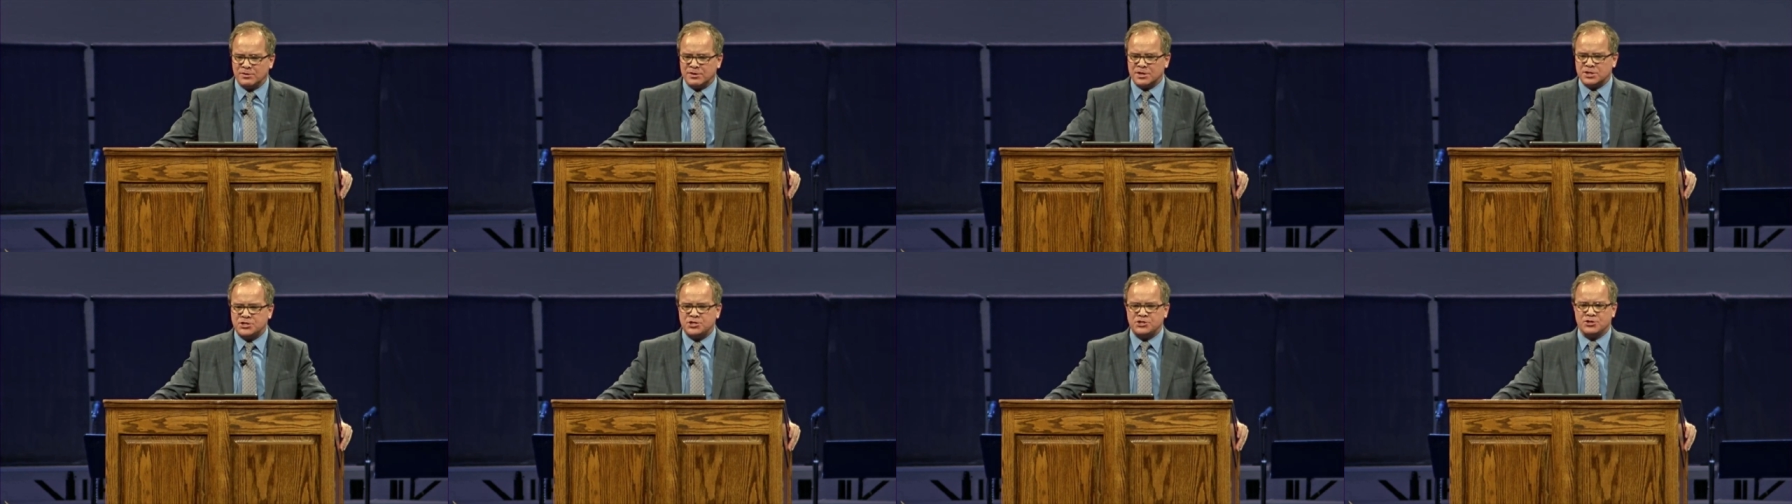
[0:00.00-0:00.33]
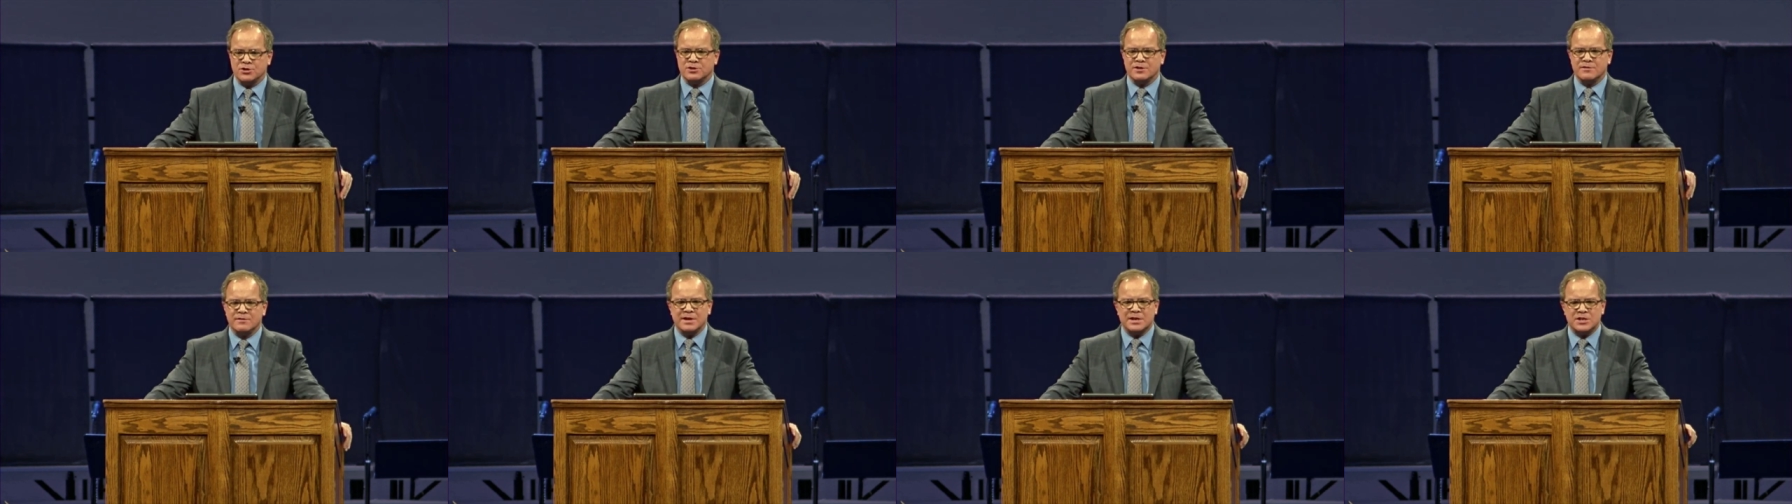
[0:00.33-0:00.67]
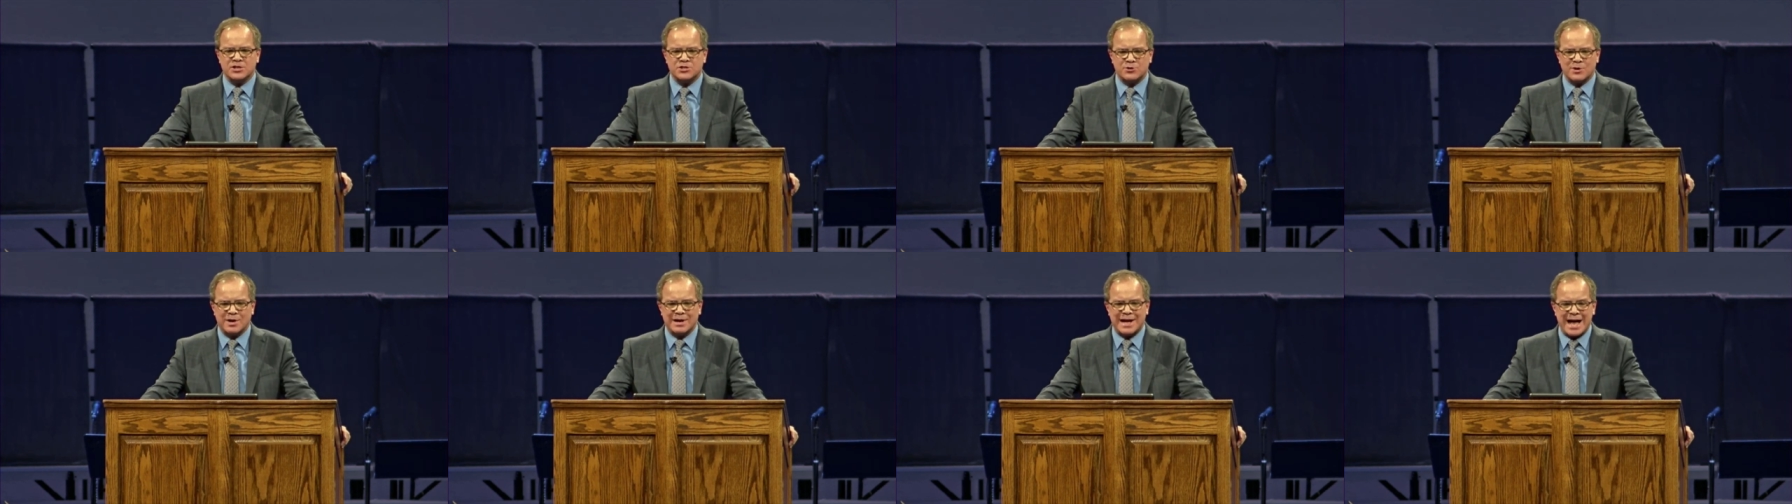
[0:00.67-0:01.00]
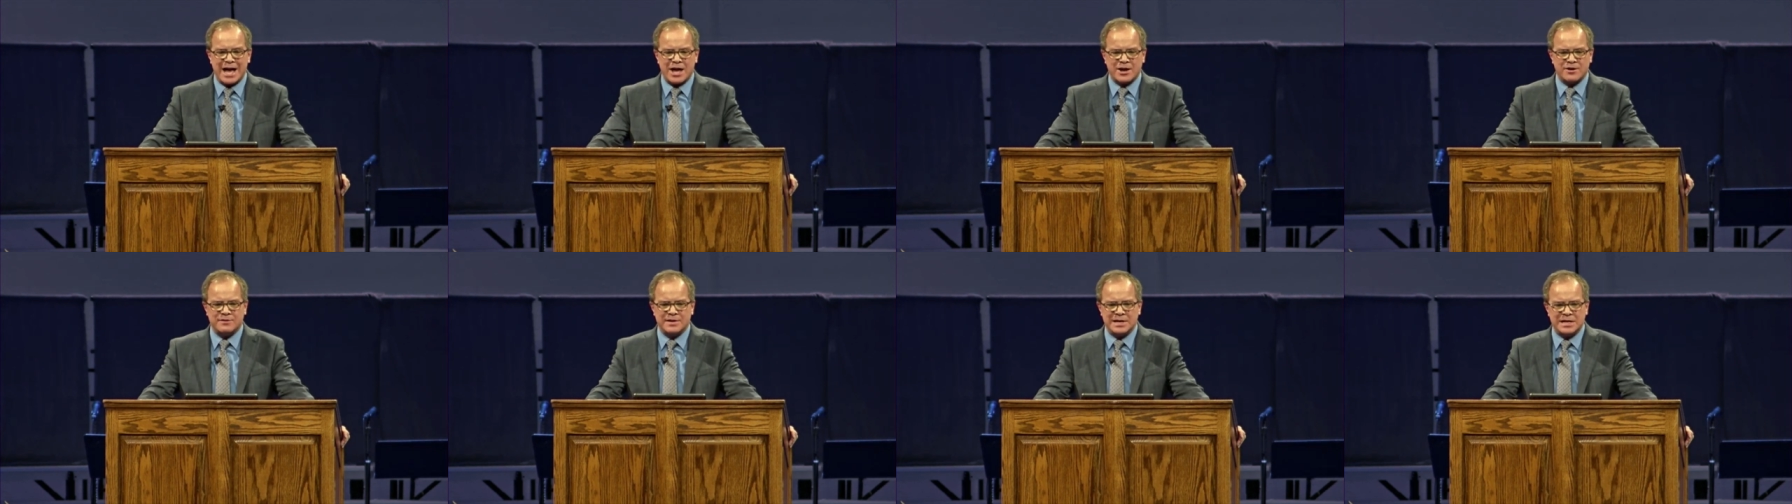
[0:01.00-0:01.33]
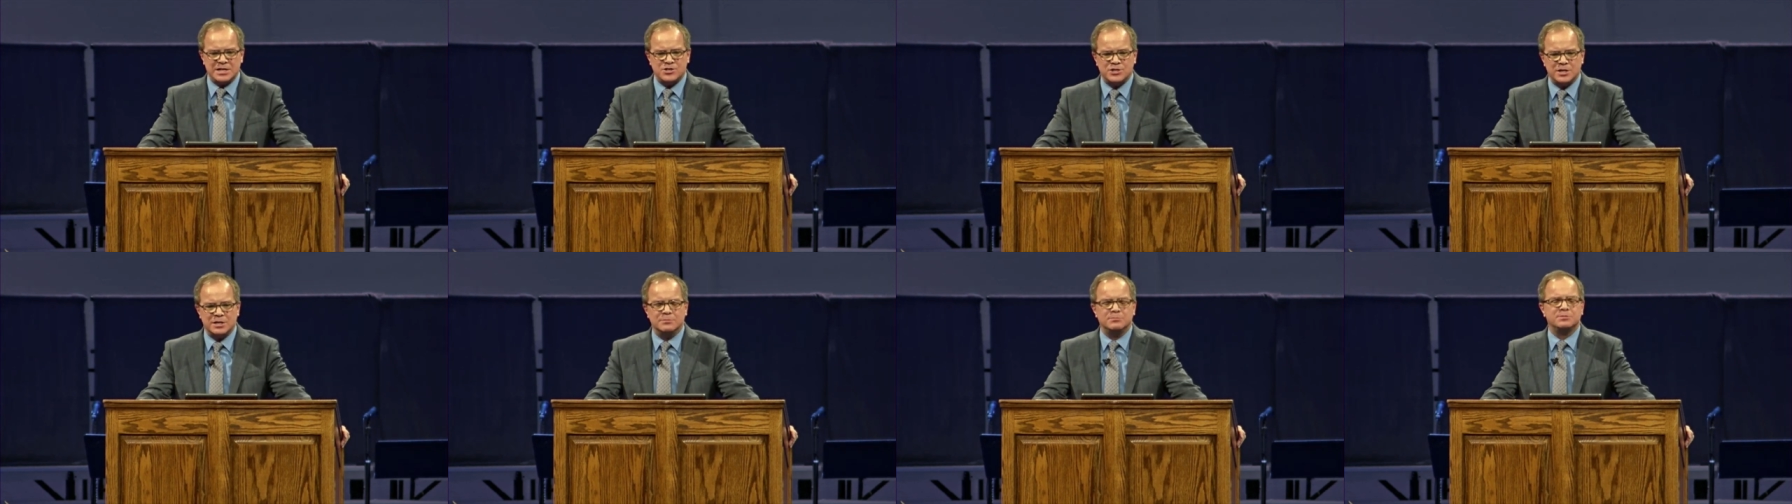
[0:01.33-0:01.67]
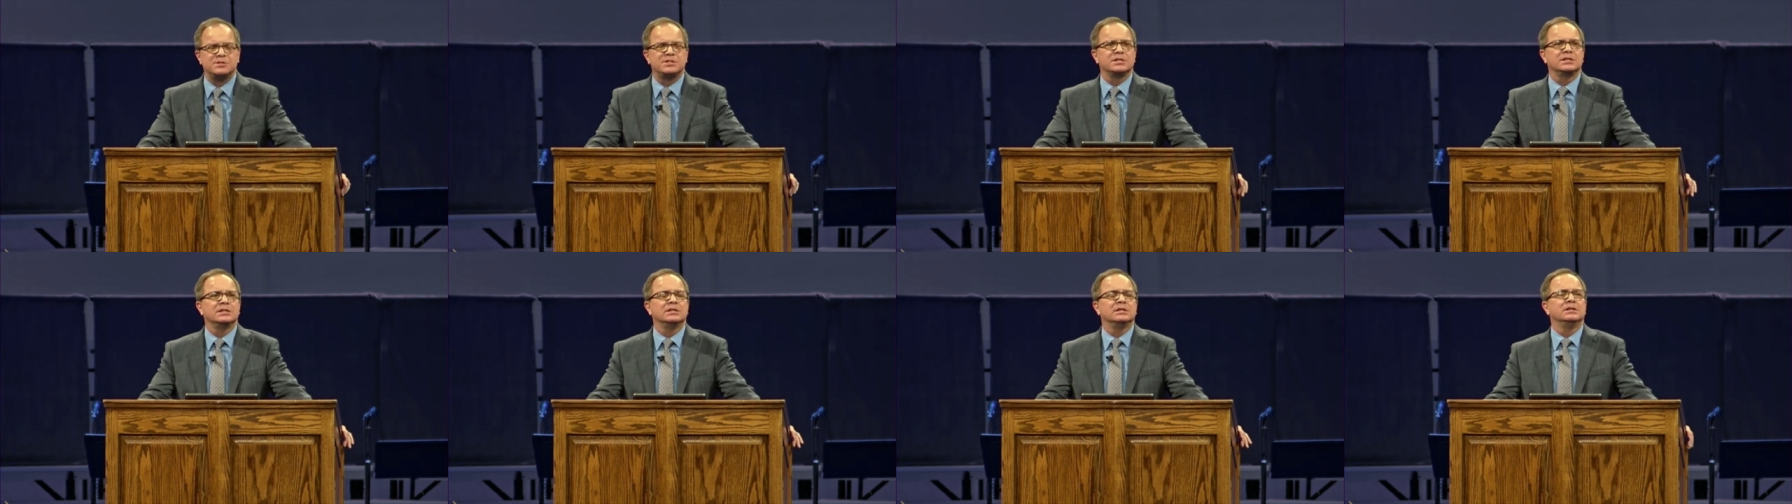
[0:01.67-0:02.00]
the children of Israel, out of
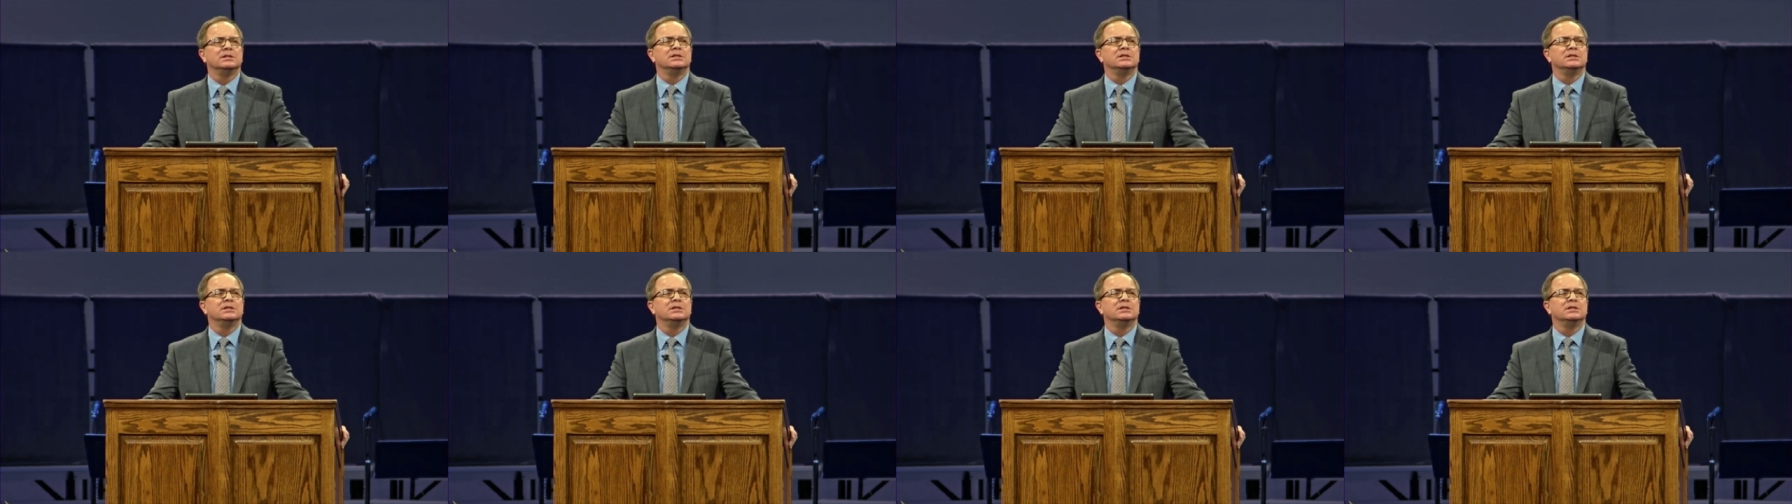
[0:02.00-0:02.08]
Egypt.